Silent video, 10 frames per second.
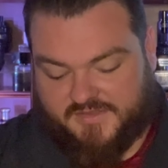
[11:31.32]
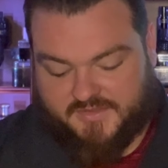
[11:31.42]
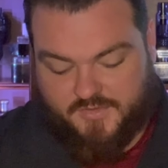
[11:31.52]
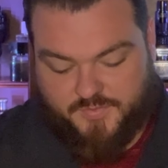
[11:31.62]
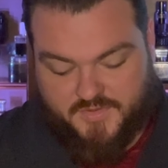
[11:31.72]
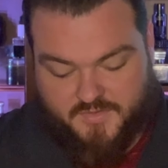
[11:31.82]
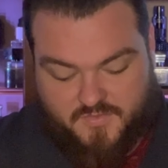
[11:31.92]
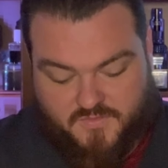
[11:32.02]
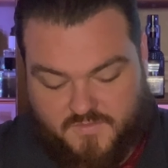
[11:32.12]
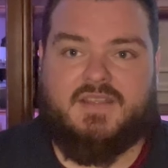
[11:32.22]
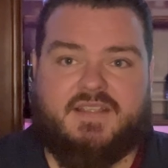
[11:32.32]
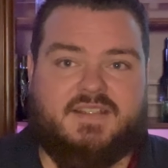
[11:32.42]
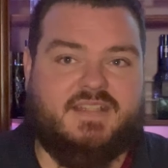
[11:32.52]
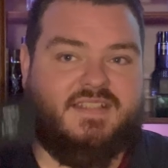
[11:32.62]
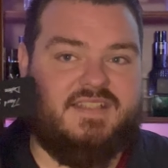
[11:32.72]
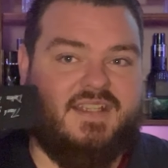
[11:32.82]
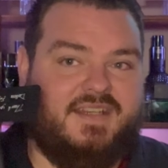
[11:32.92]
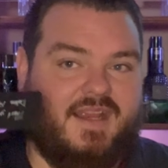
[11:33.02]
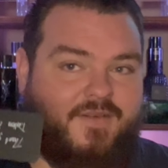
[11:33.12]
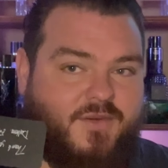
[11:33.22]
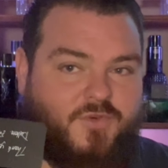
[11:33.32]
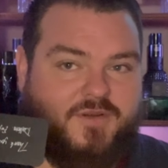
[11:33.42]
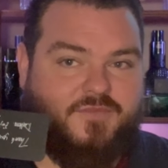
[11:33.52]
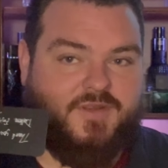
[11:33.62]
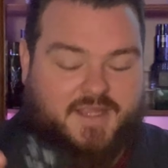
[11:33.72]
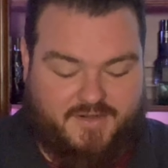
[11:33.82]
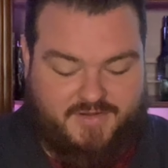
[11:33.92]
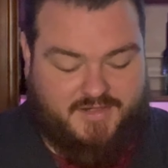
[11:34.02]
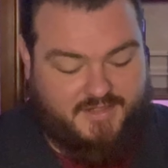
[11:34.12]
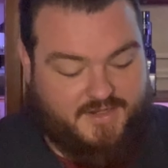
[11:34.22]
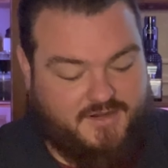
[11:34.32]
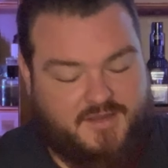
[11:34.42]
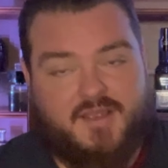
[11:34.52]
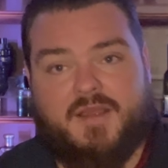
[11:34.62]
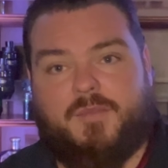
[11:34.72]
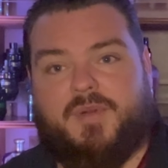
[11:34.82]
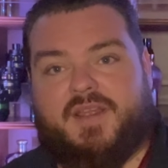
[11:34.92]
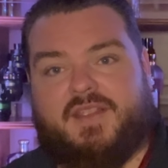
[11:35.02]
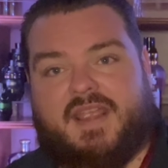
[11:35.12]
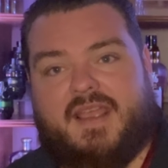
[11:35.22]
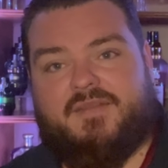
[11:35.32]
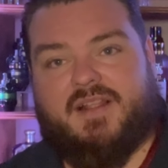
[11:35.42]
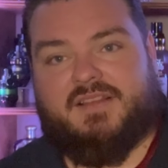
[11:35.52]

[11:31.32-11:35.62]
super cool is they send everyone with a handwritten letter, but they have like